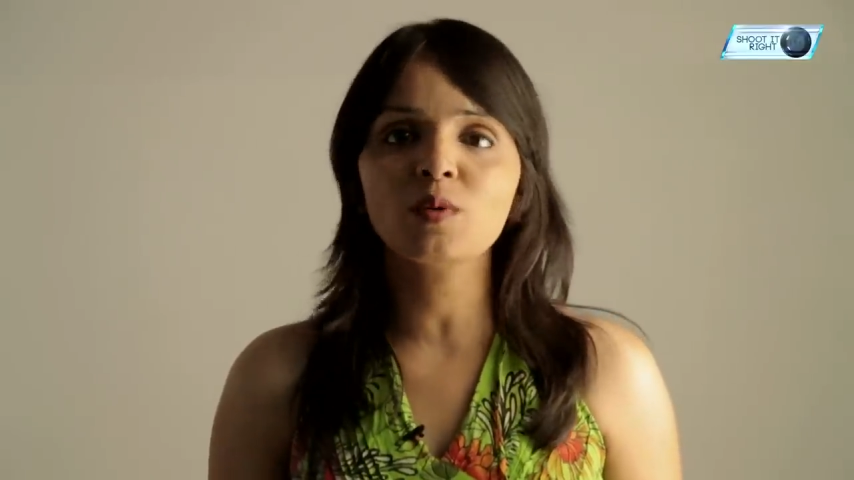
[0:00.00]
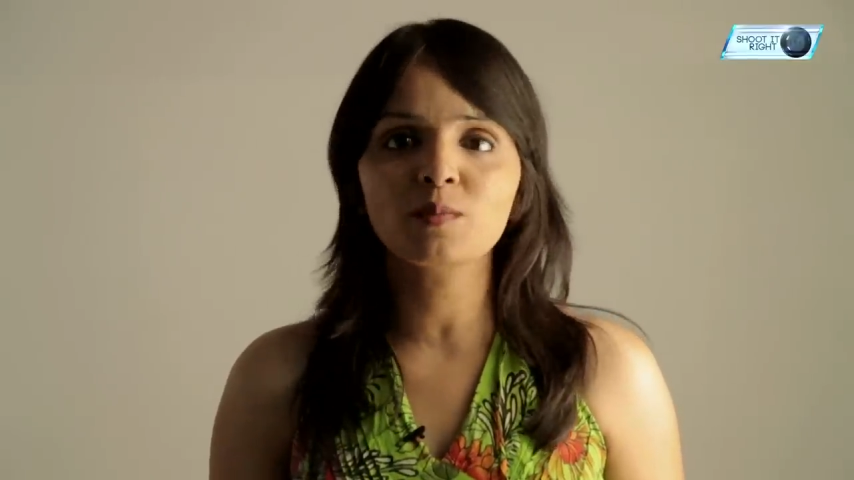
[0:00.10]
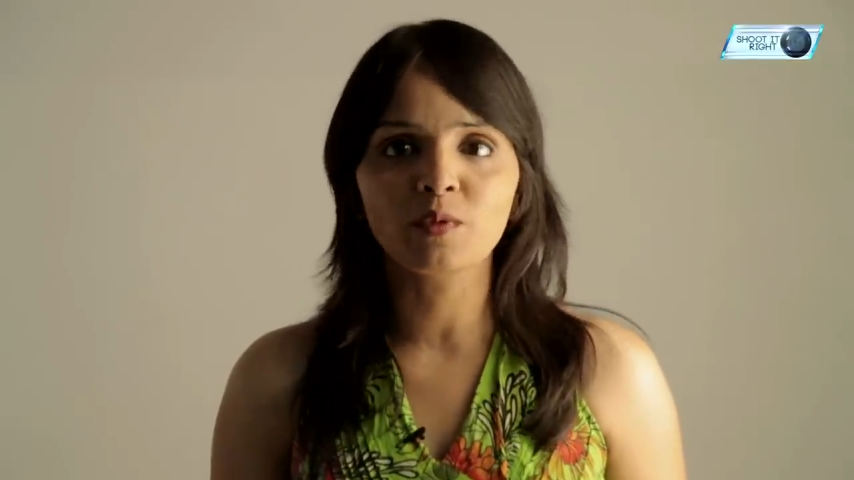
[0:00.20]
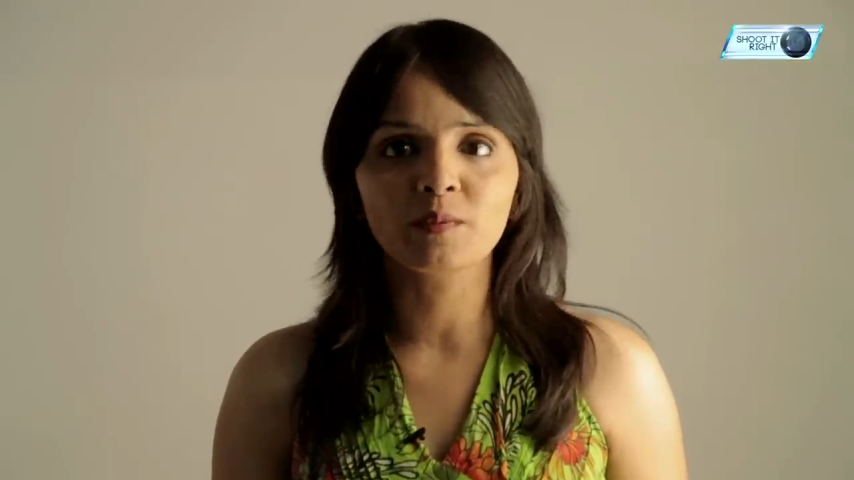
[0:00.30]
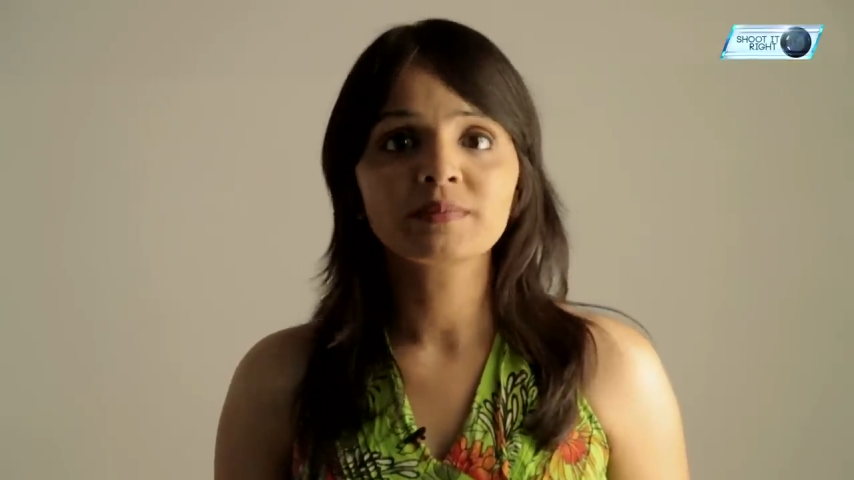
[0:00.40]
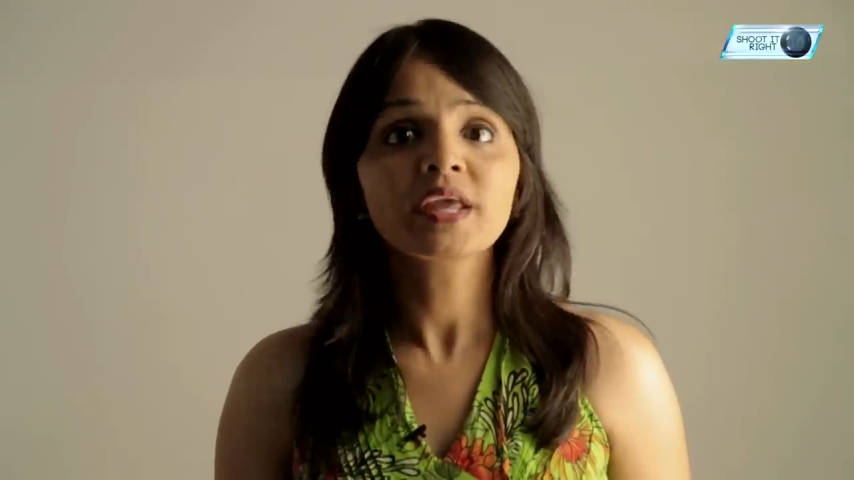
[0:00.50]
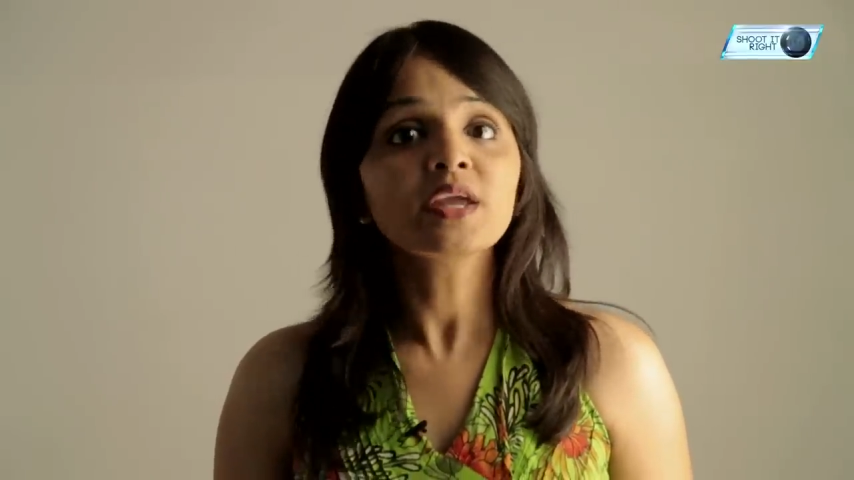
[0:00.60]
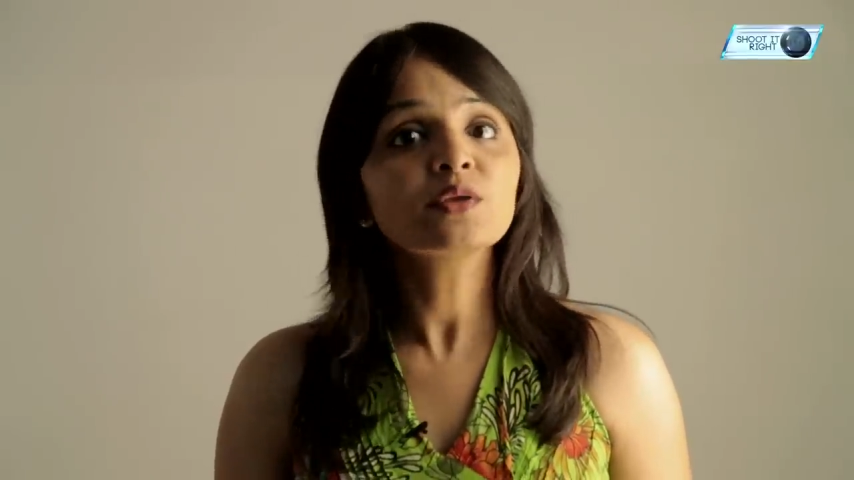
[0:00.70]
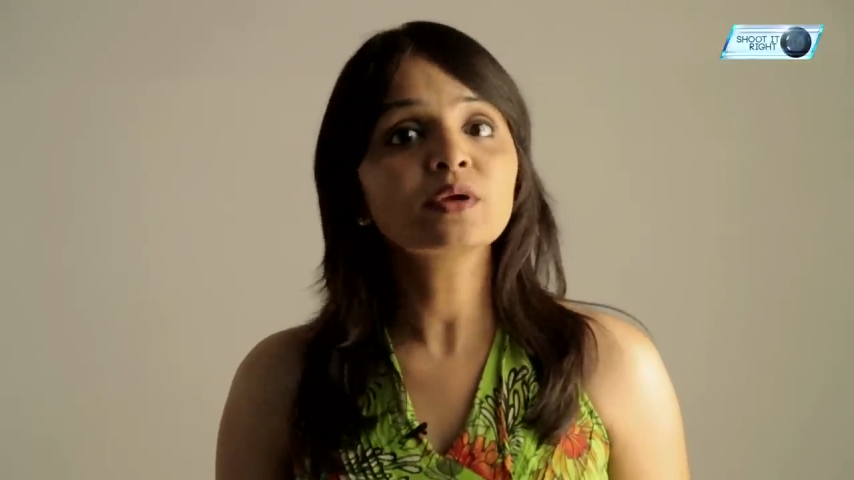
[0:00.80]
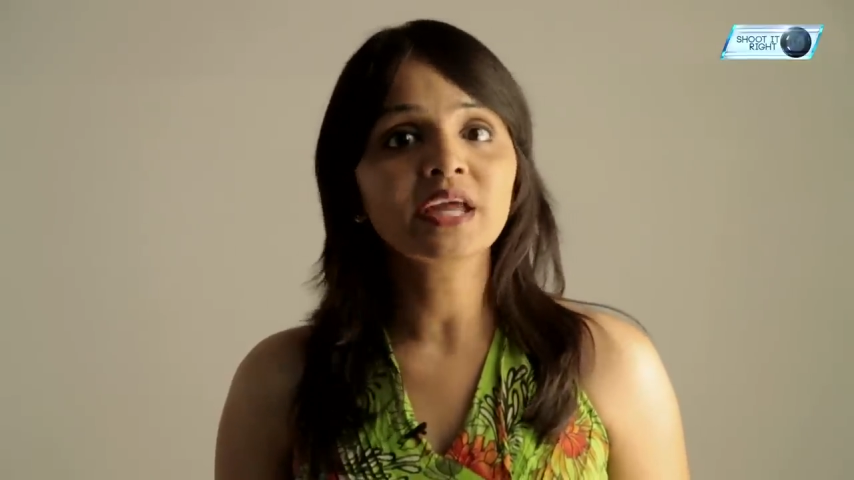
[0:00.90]
more.
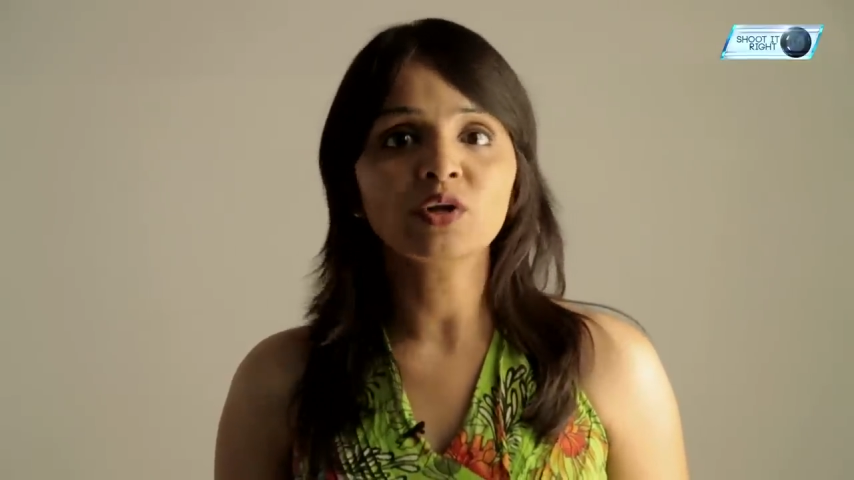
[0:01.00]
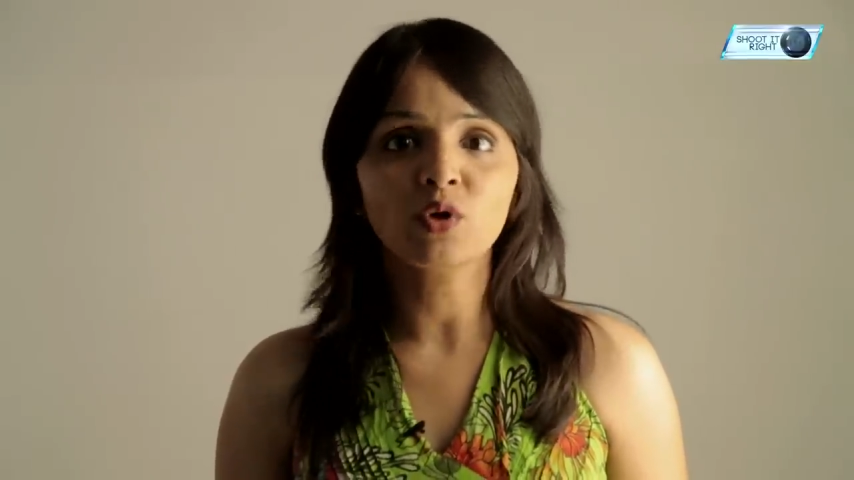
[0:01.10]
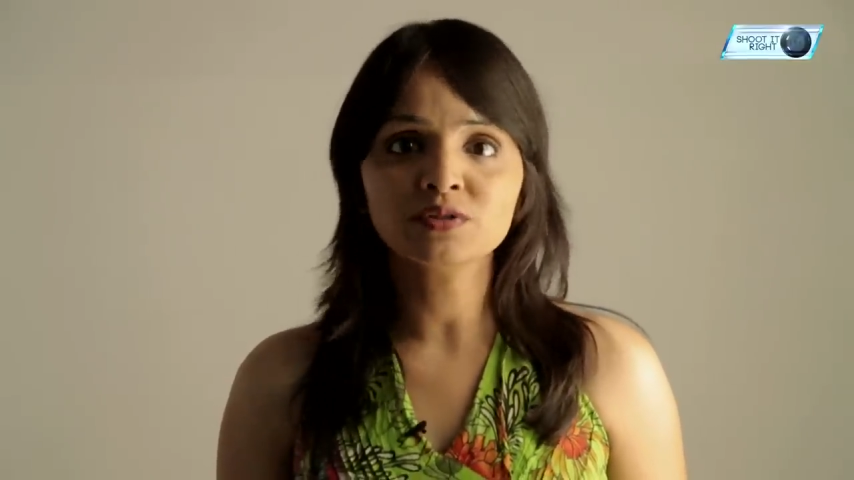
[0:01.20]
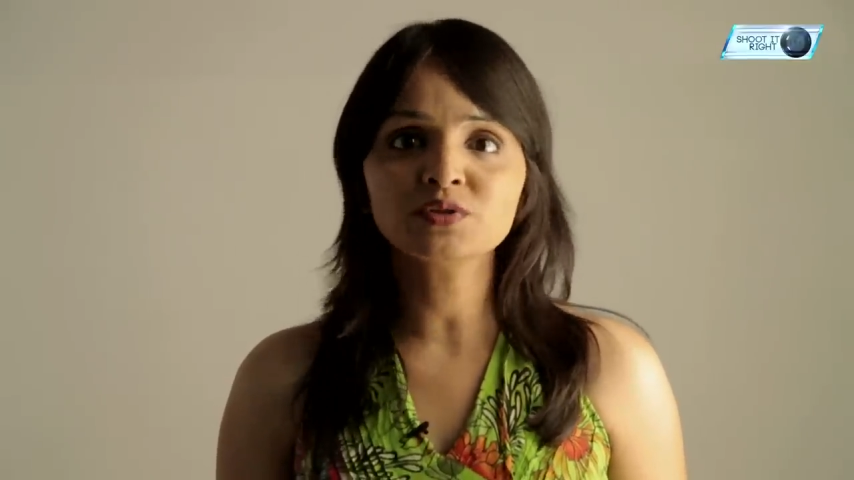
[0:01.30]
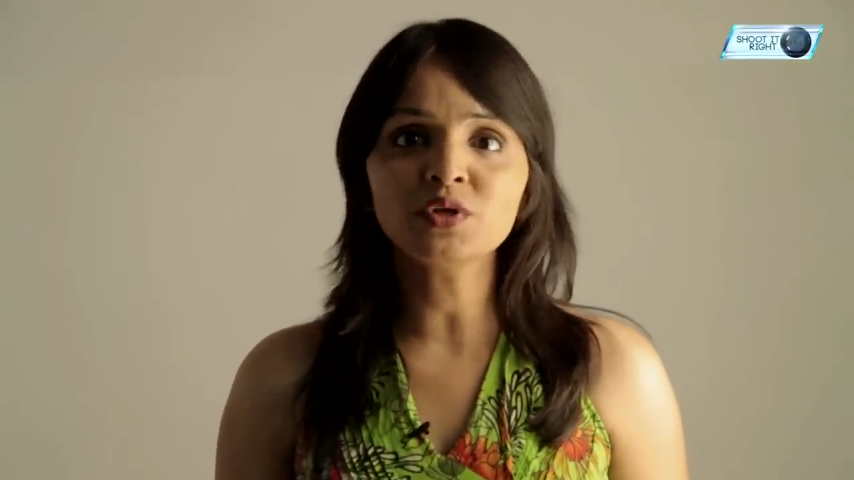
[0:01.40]
You can also